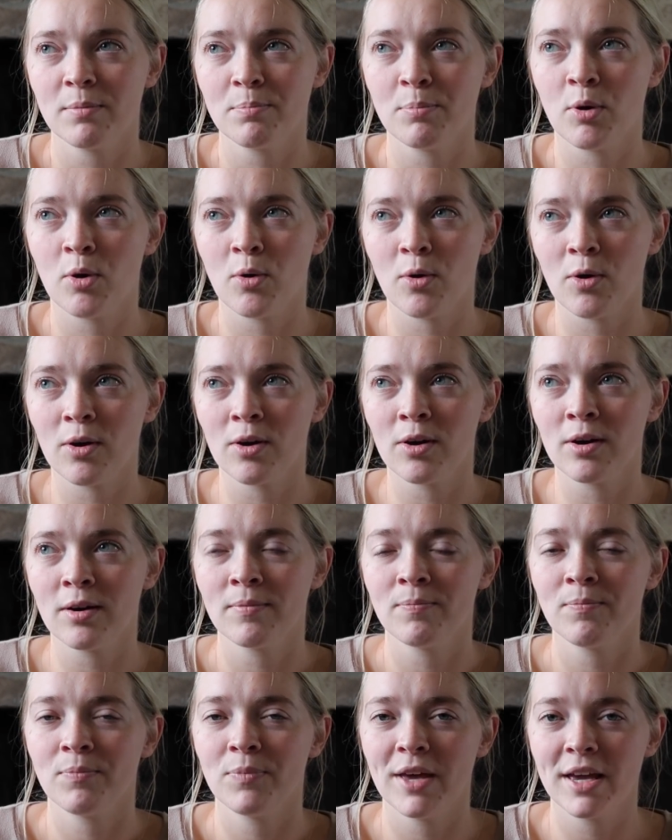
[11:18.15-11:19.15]

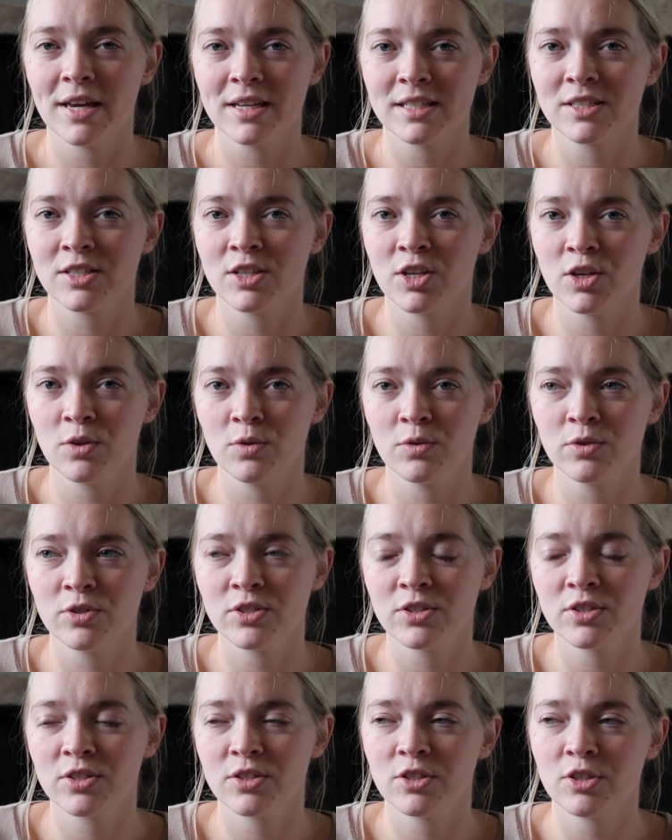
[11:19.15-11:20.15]
poor
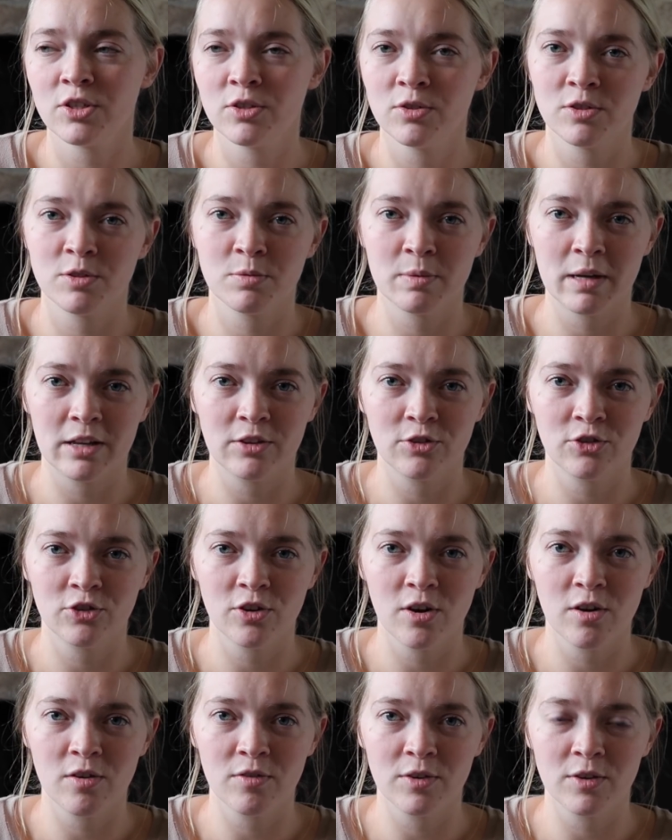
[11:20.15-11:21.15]
excuse to switch
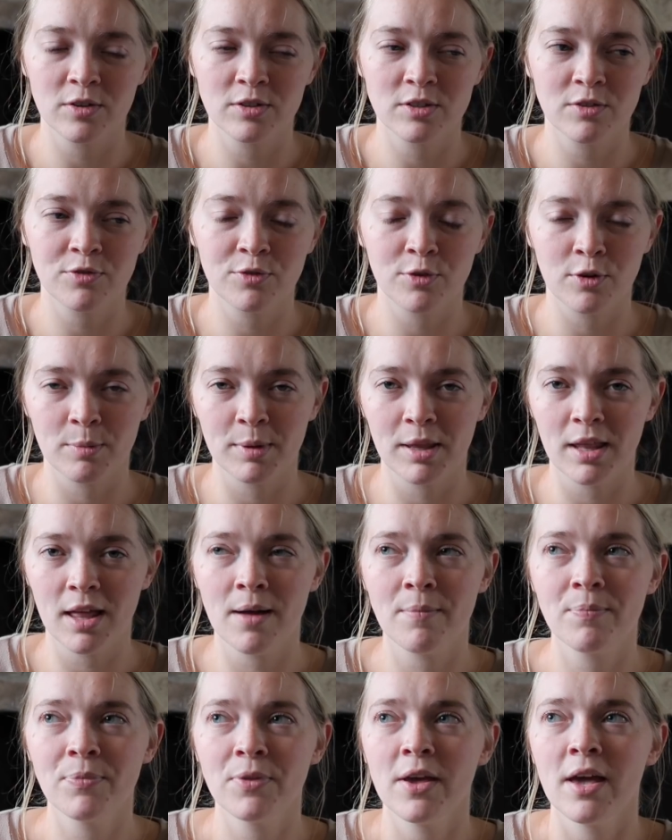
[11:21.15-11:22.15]
over to
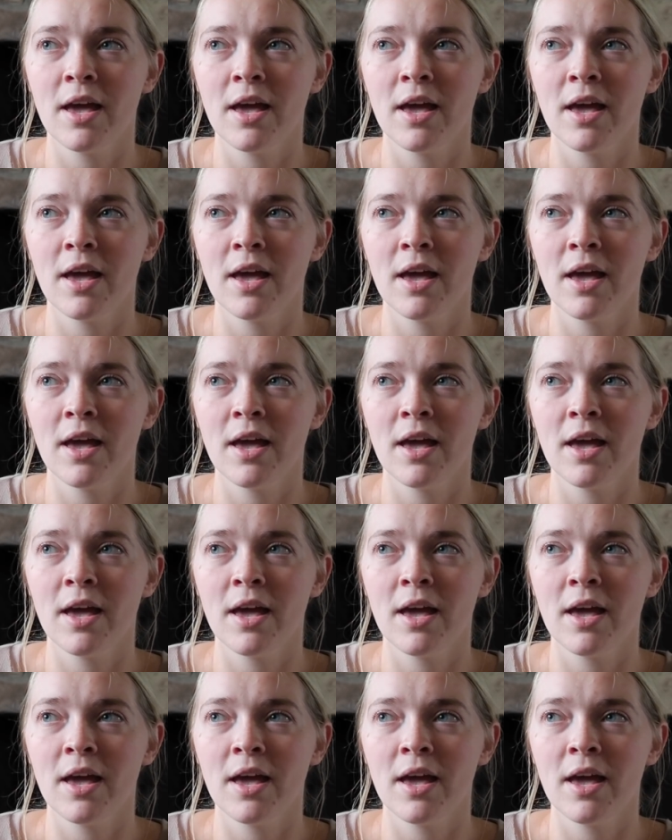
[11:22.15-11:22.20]
formula.